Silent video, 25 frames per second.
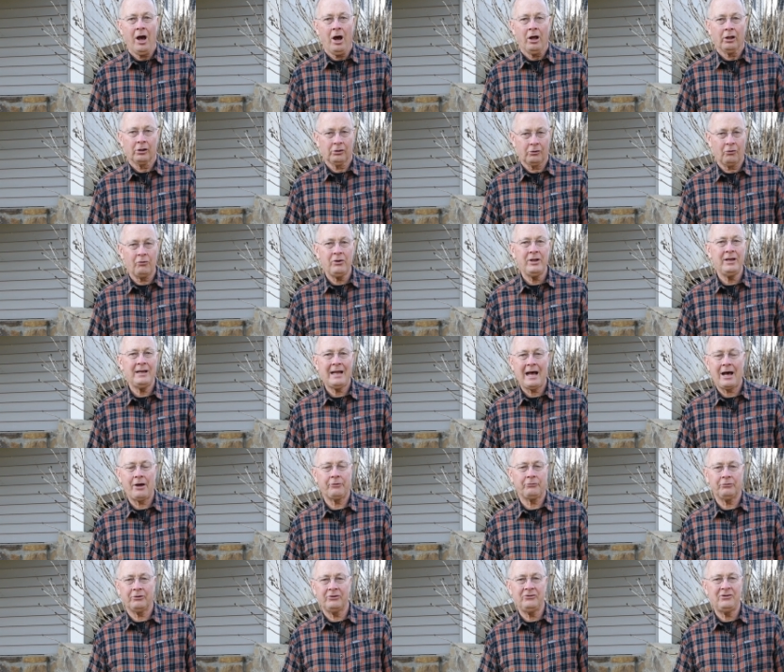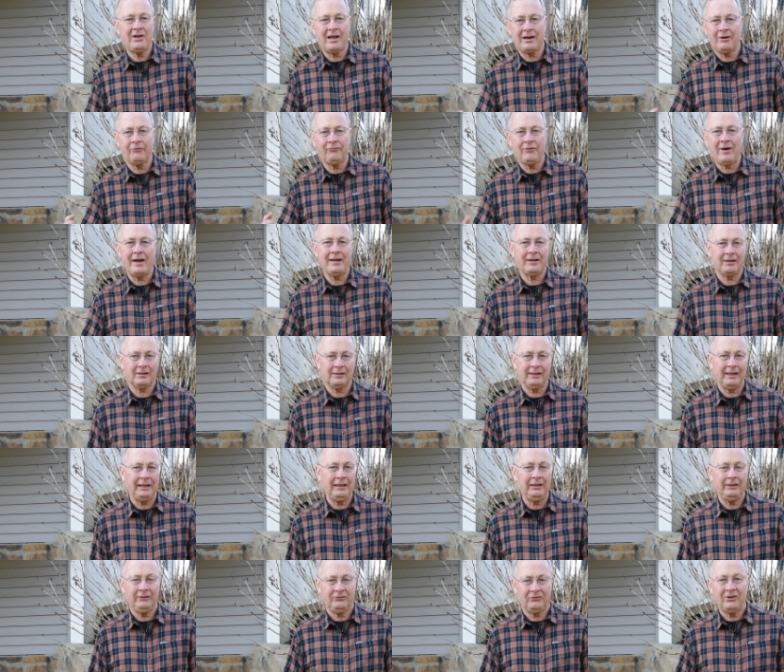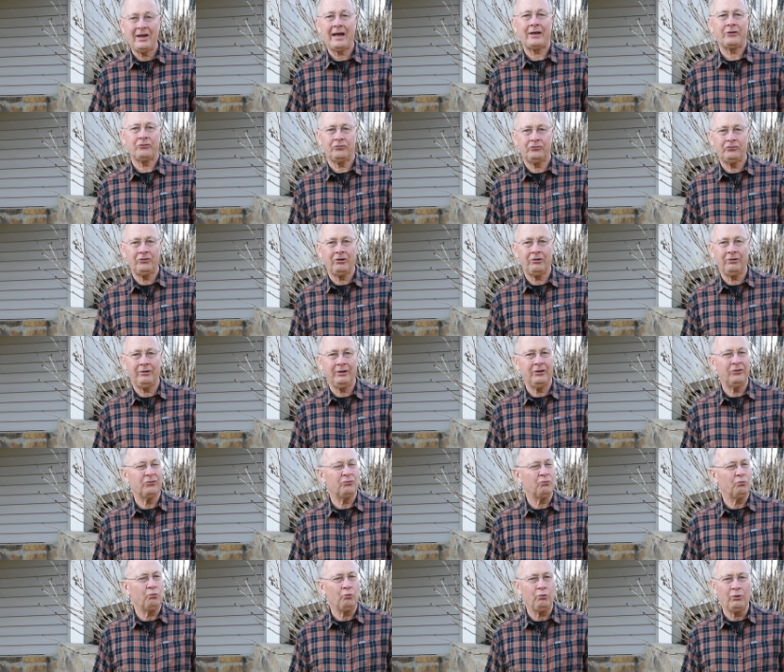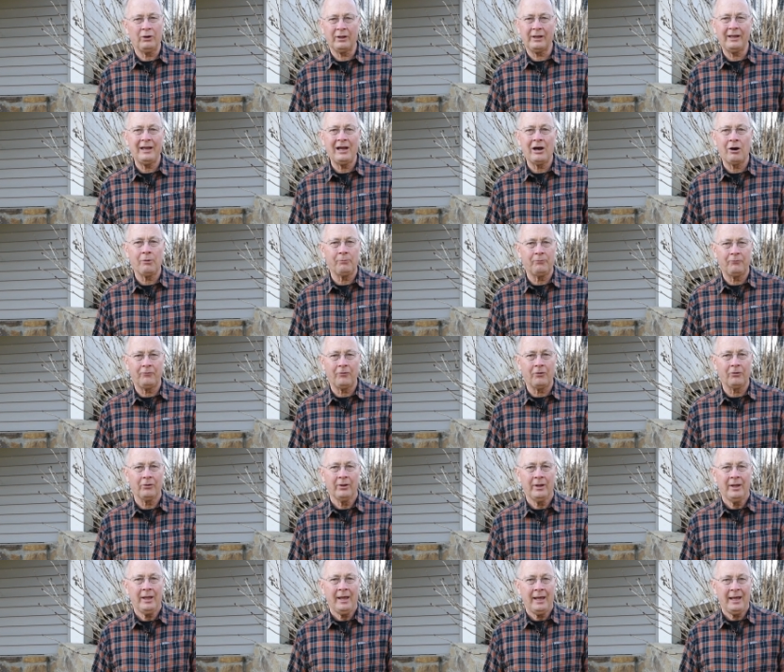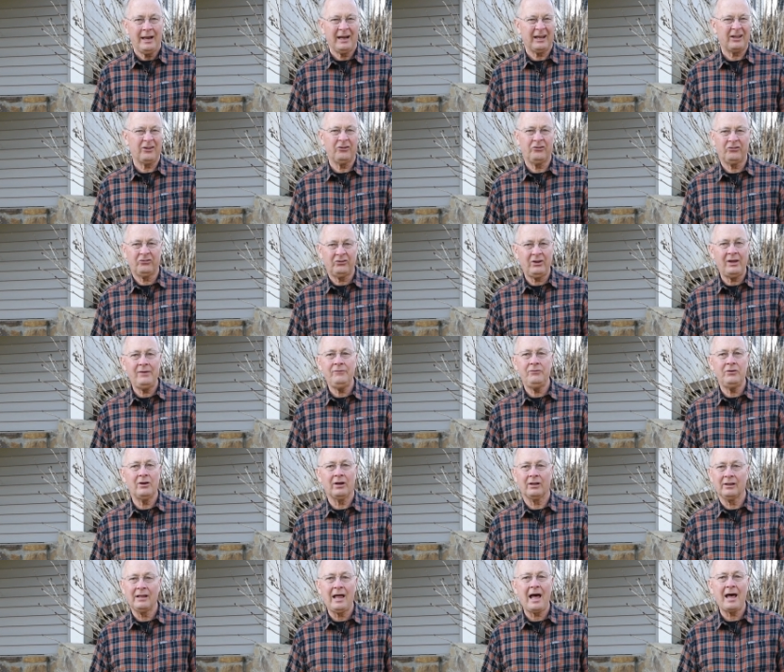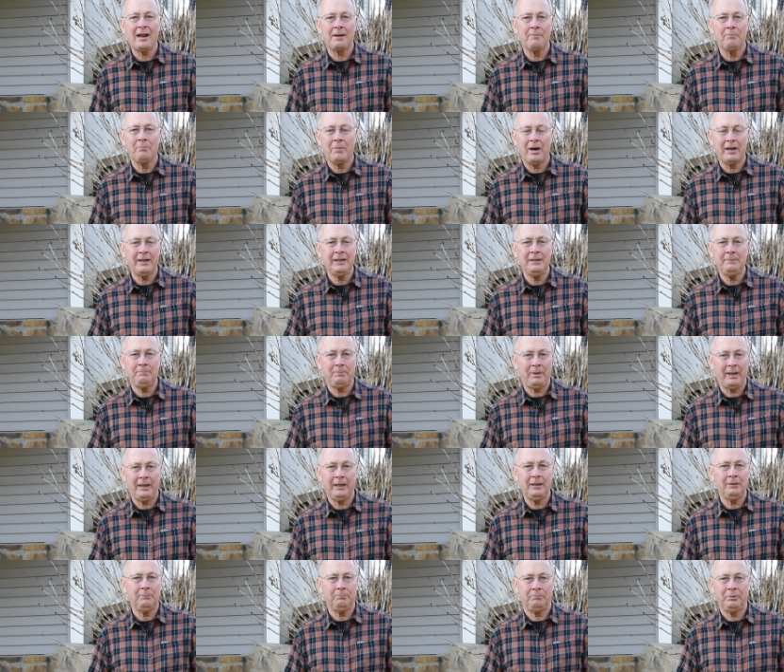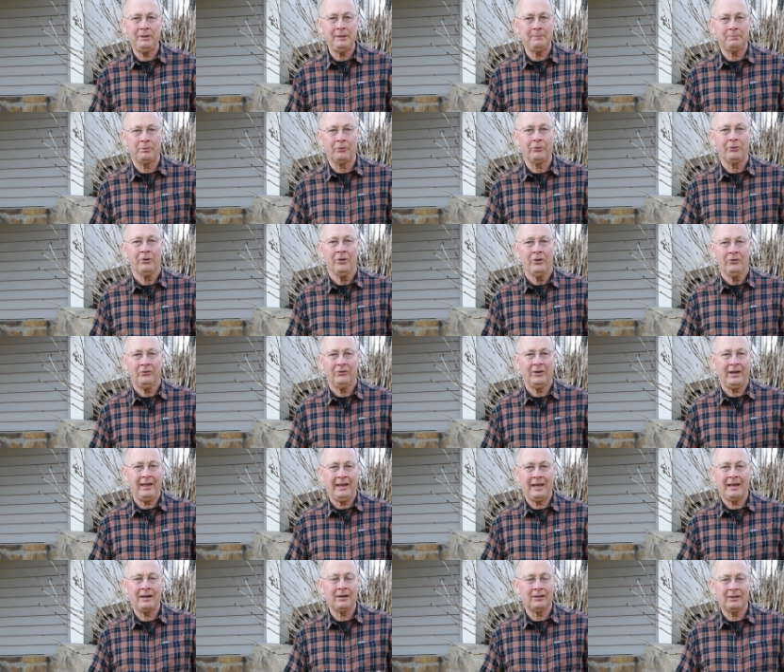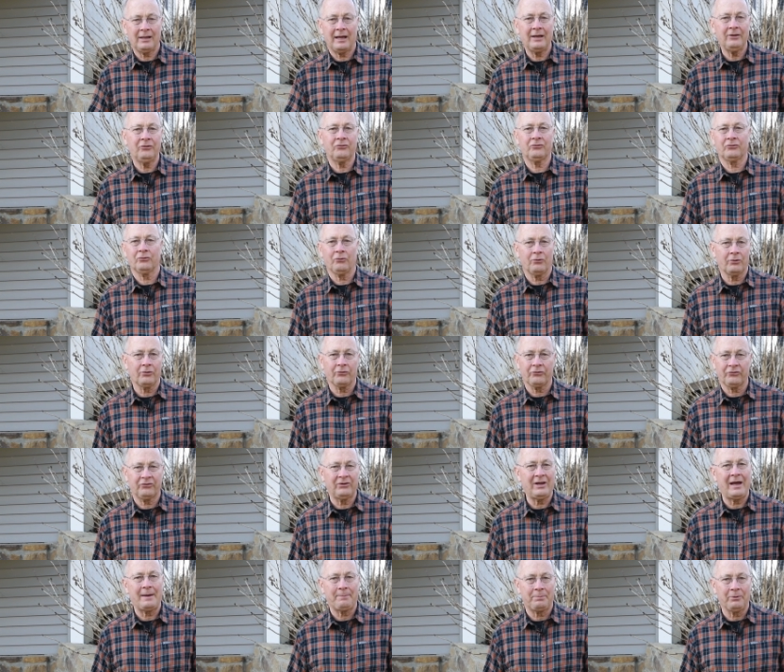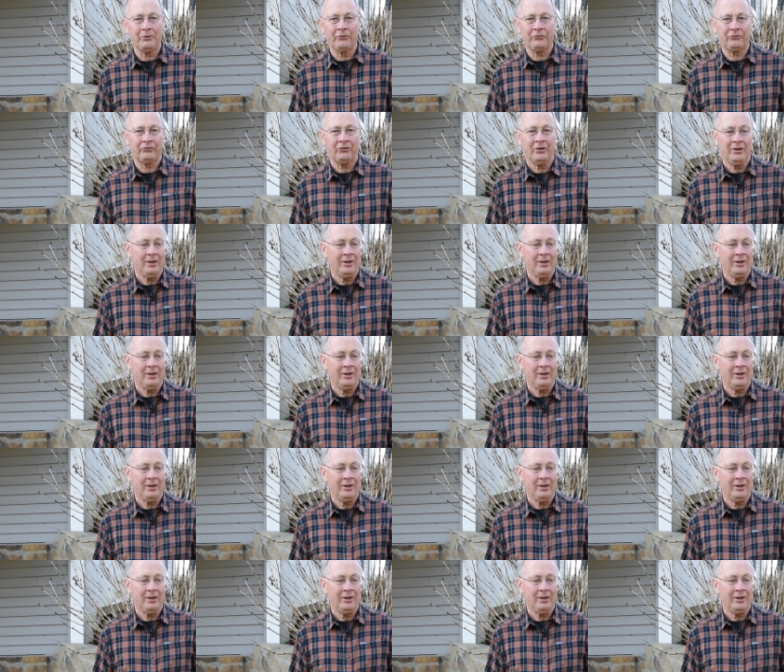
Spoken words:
Learning how to identify clay texture is really helpful, and it can save you a lot of money paying people to analyze soil samples.